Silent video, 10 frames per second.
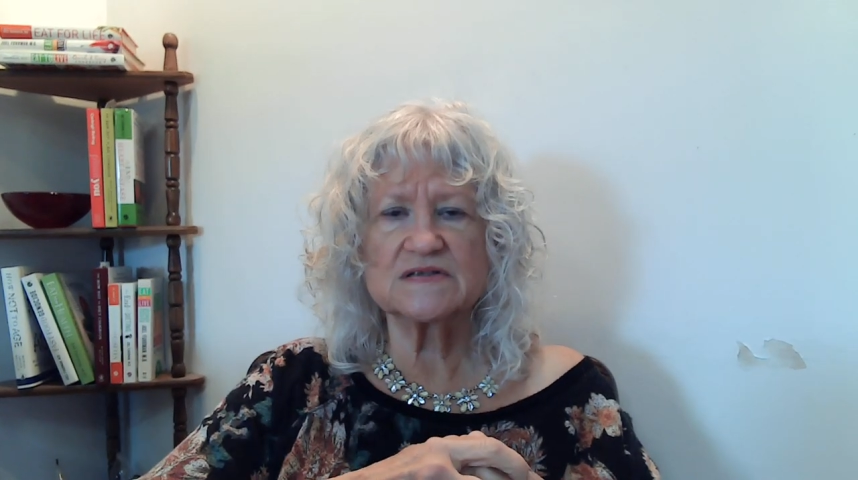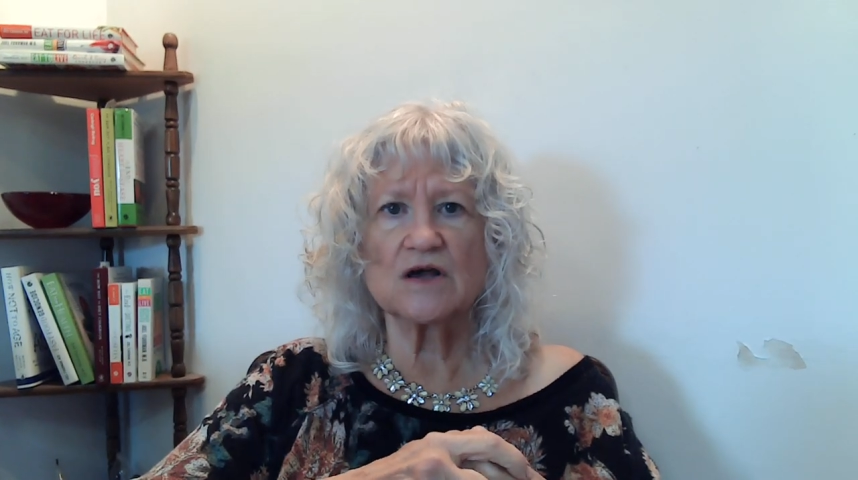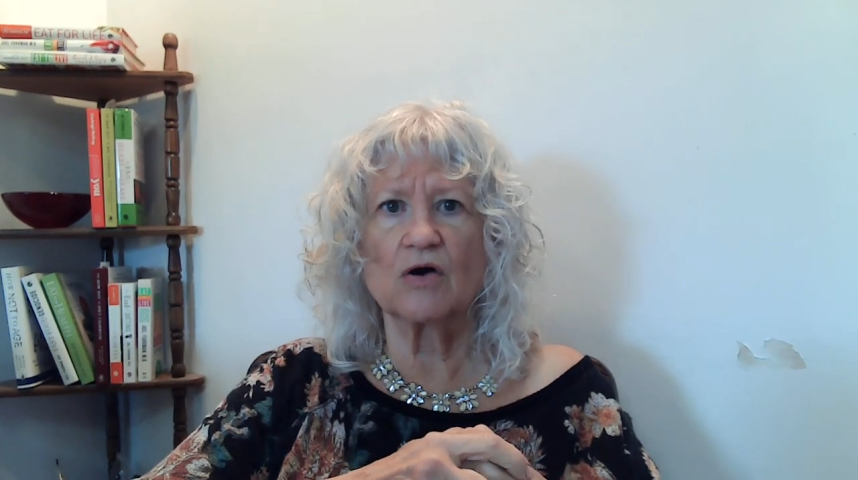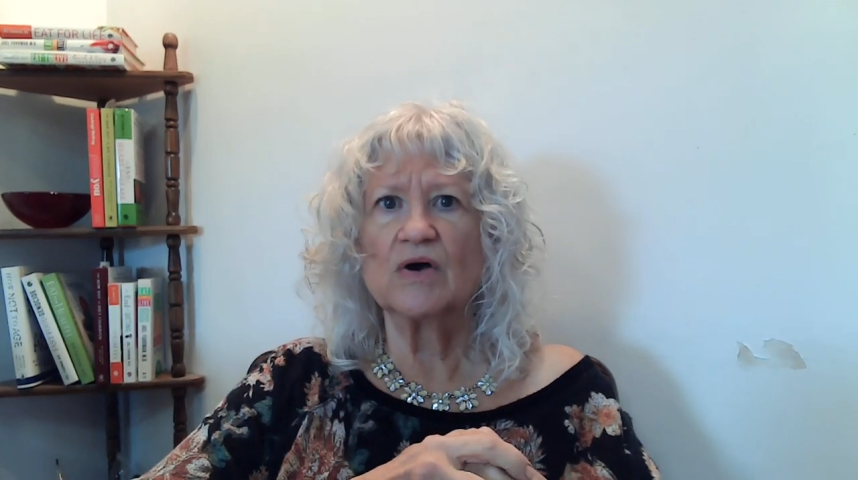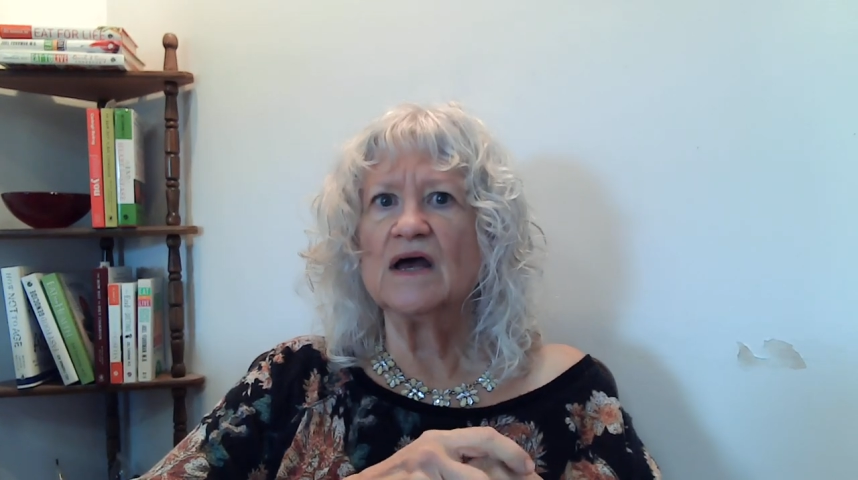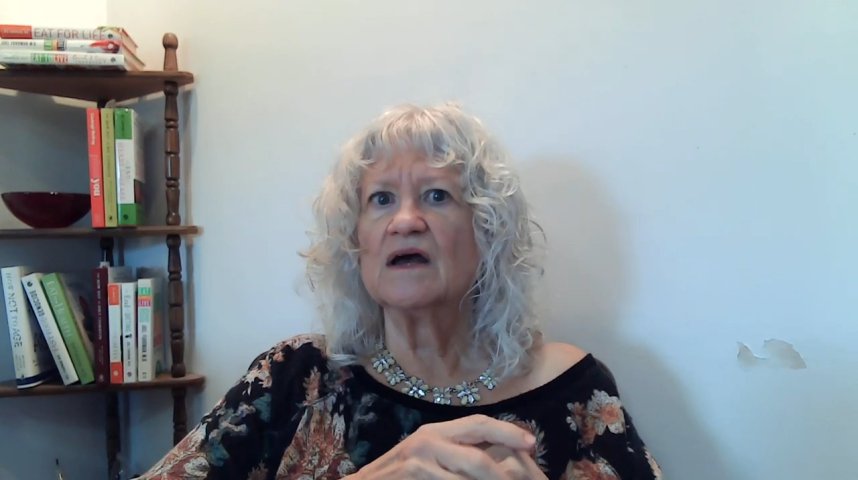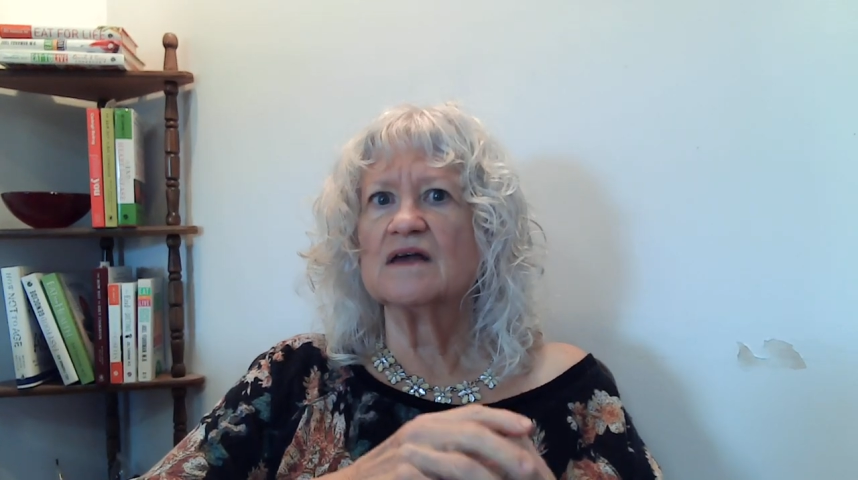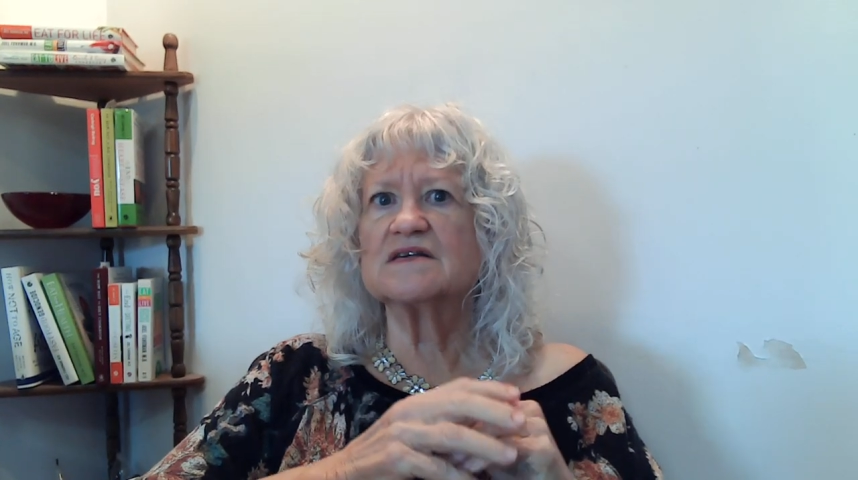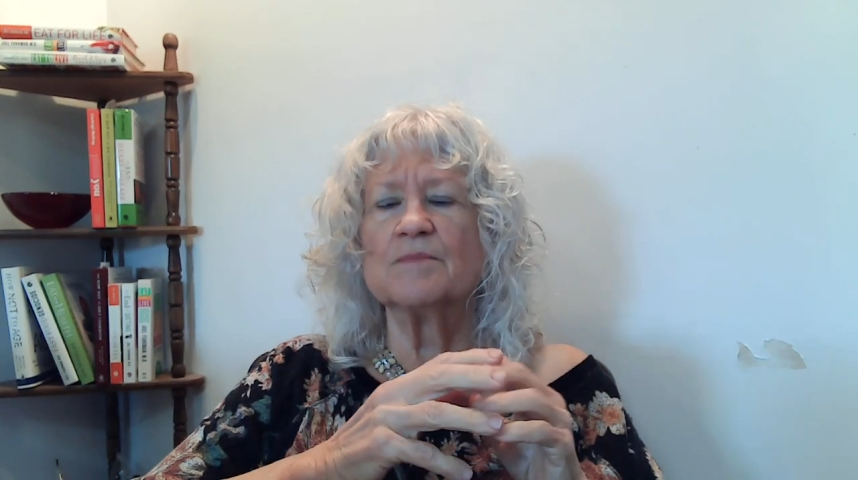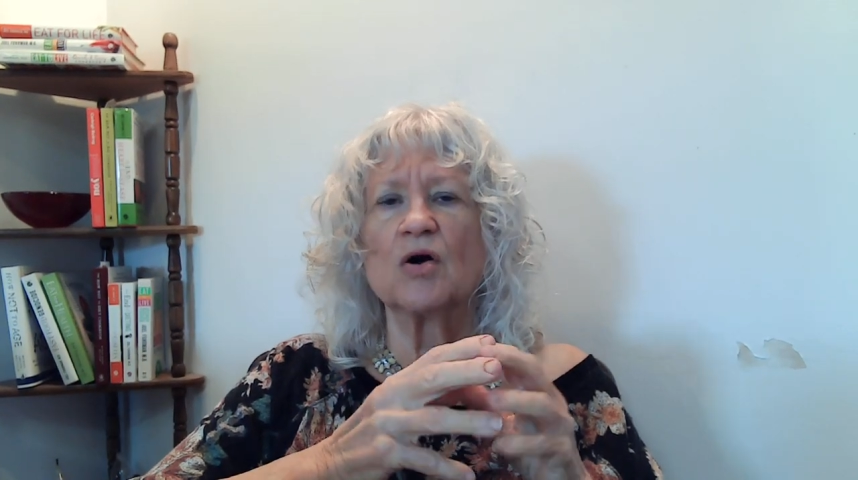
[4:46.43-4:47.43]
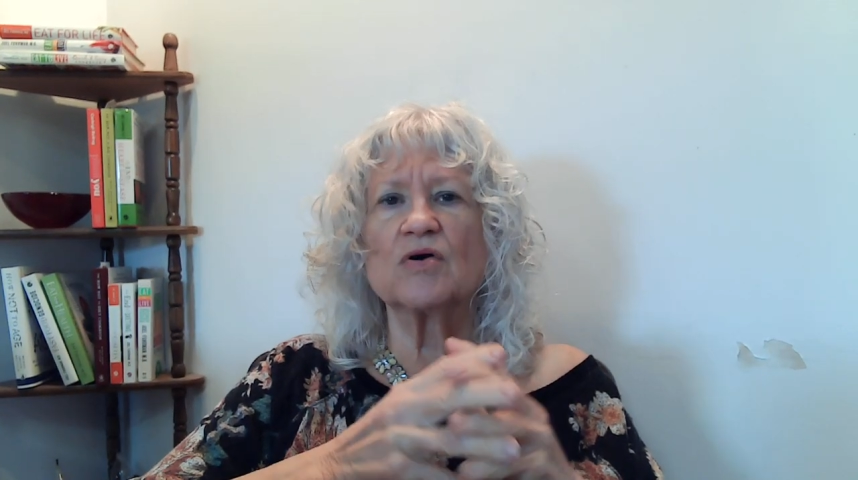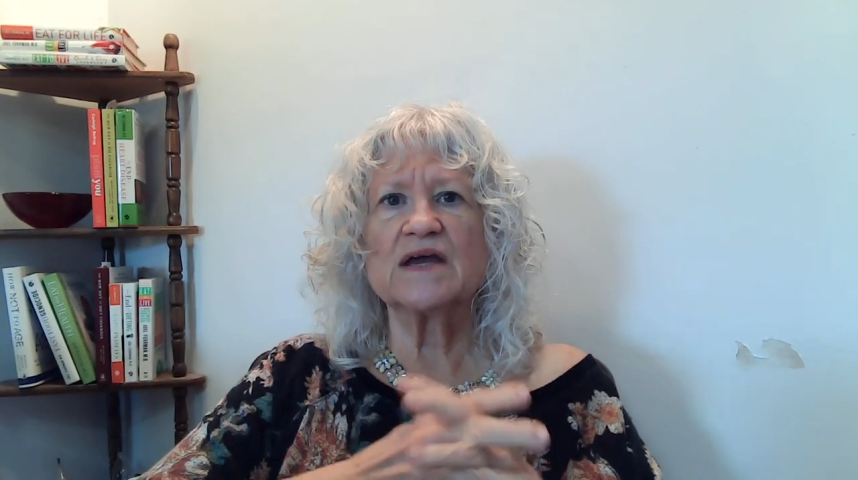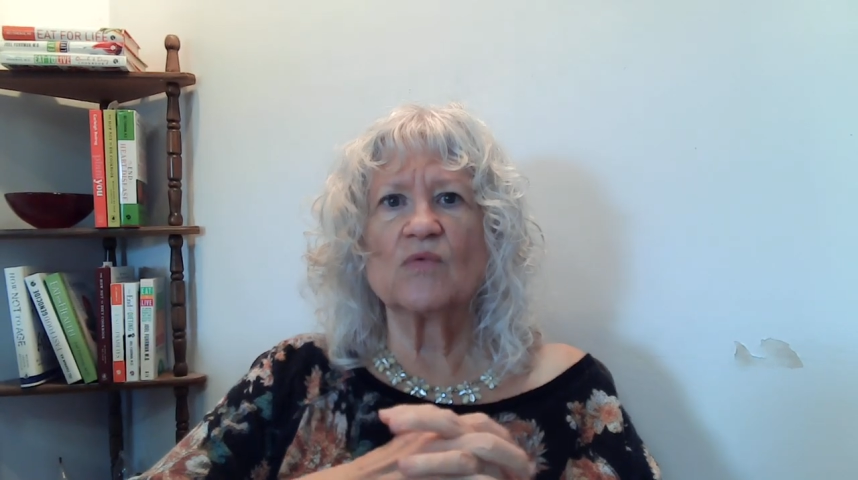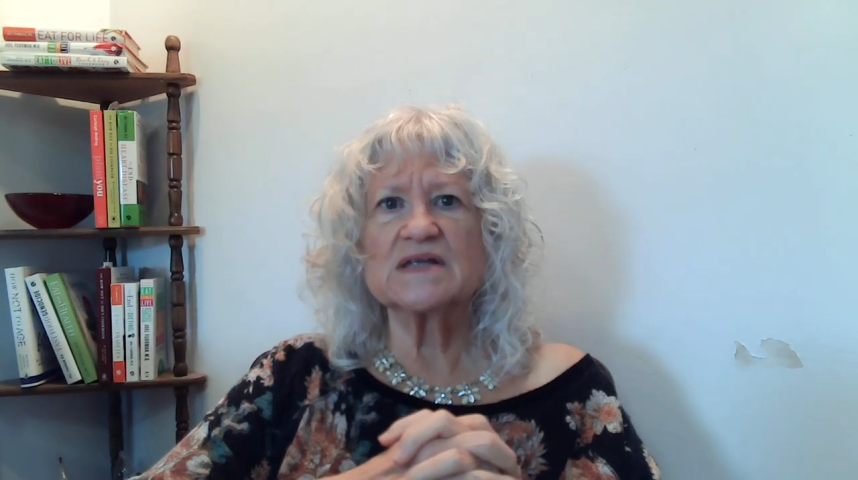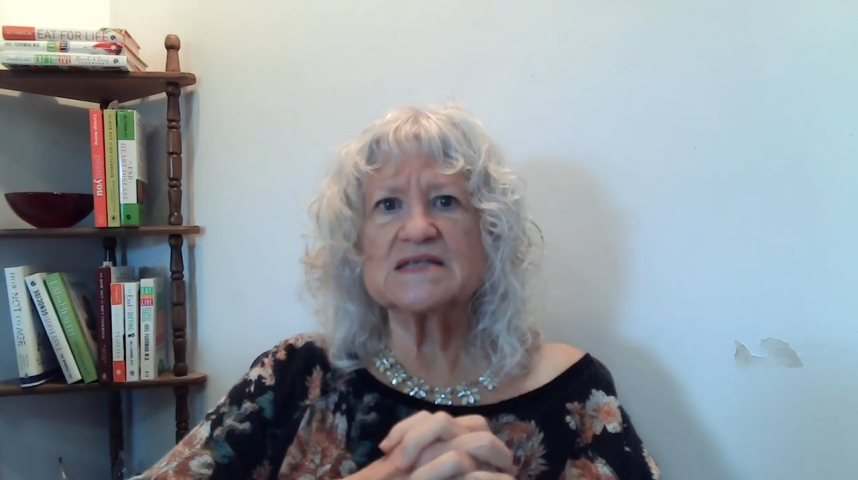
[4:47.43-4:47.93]
So
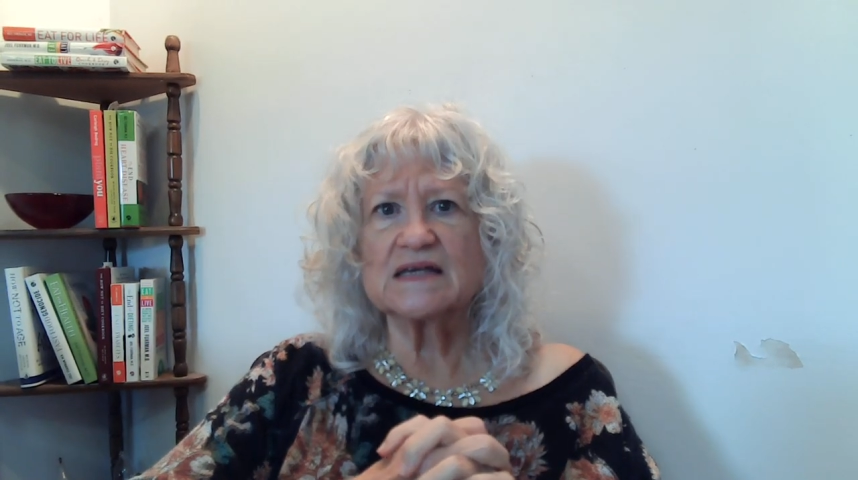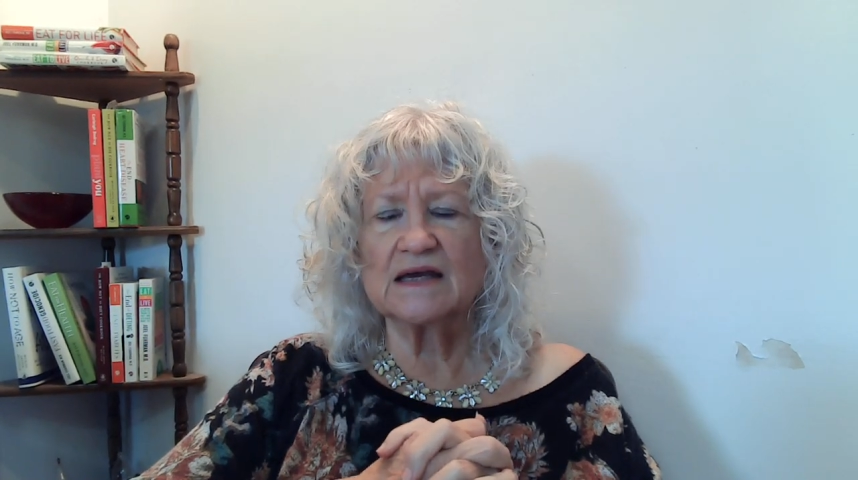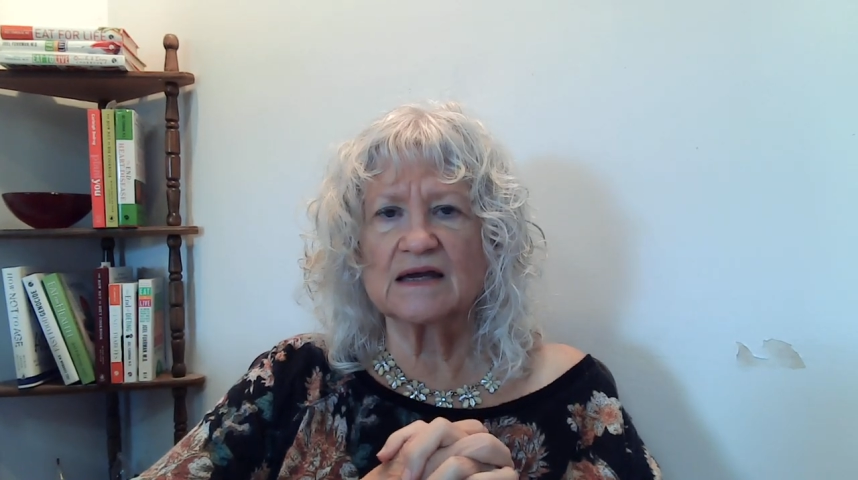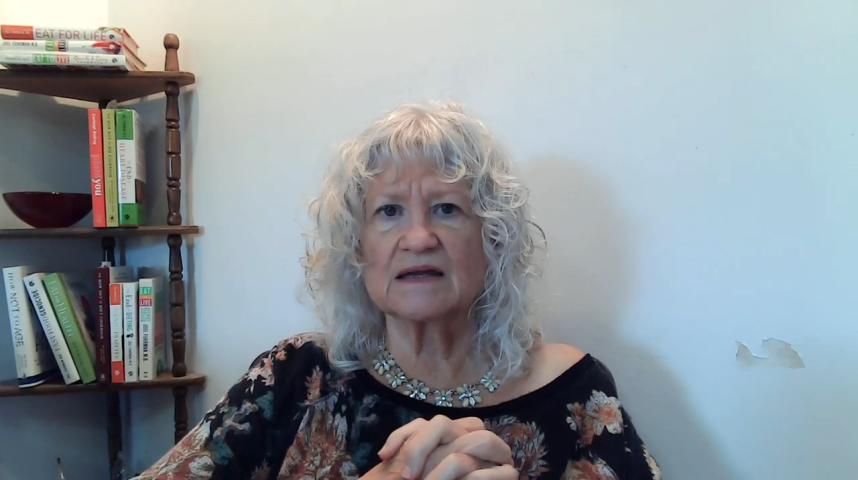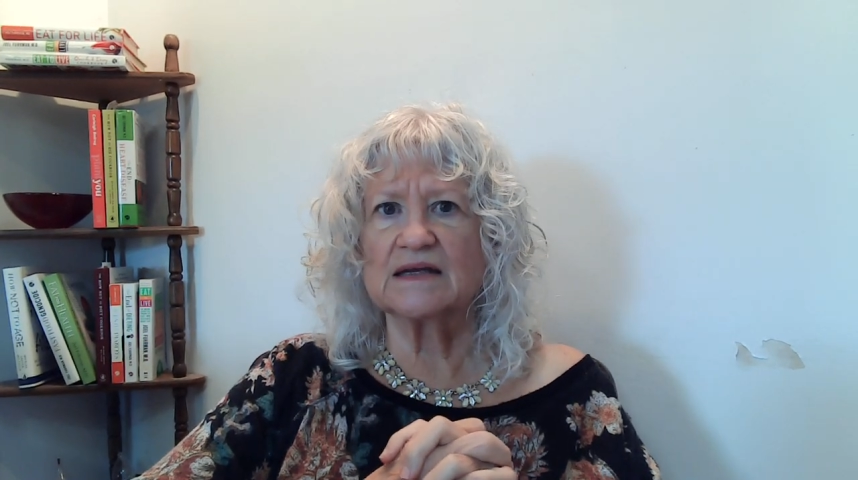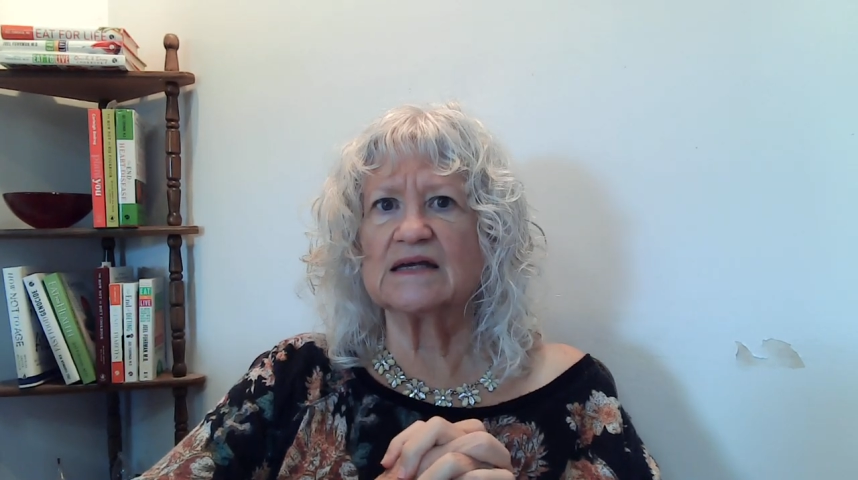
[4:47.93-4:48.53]
smoking, once again,